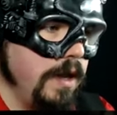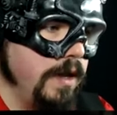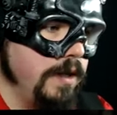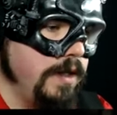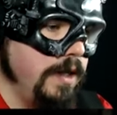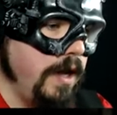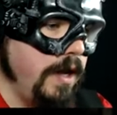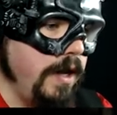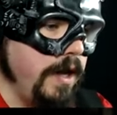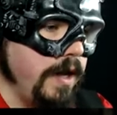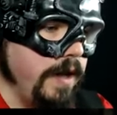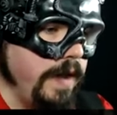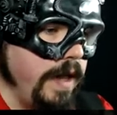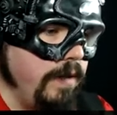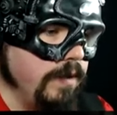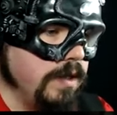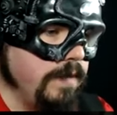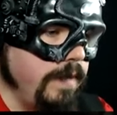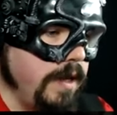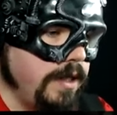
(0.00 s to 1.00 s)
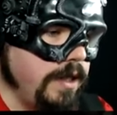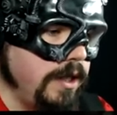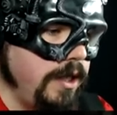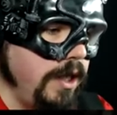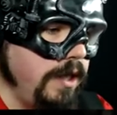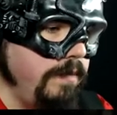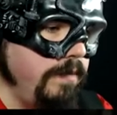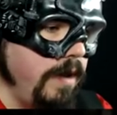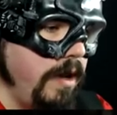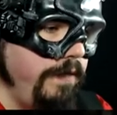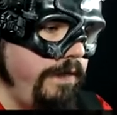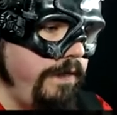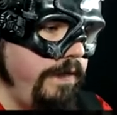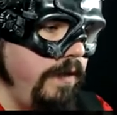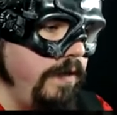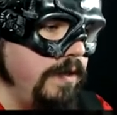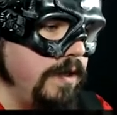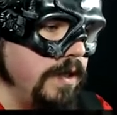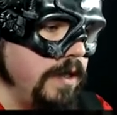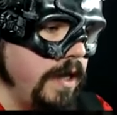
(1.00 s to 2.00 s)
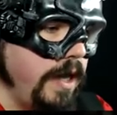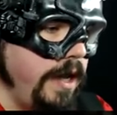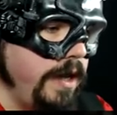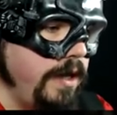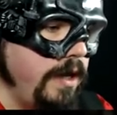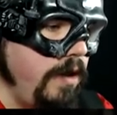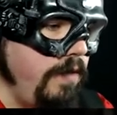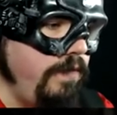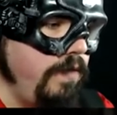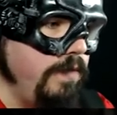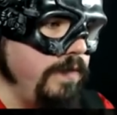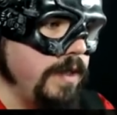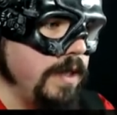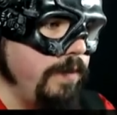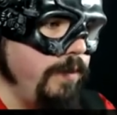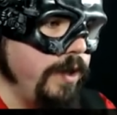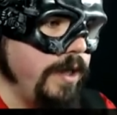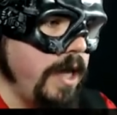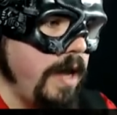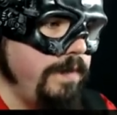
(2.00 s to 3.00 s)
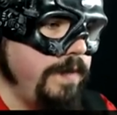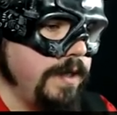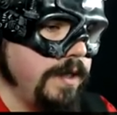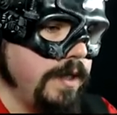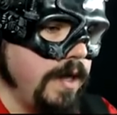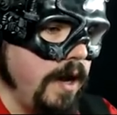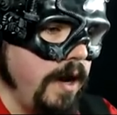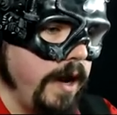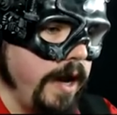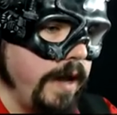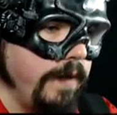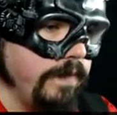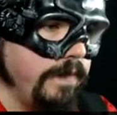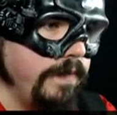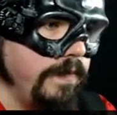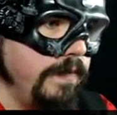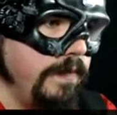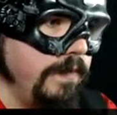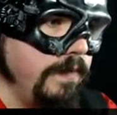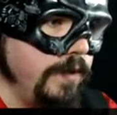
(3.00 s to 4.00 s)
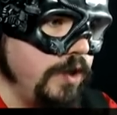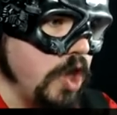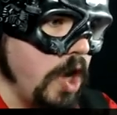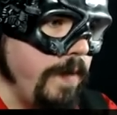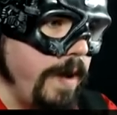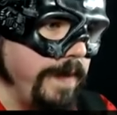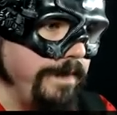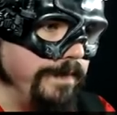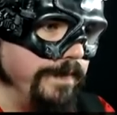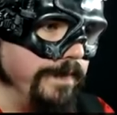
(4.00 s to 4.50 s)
Turner, there was a message hidden in my food today. A note from someone named Skye. Show me.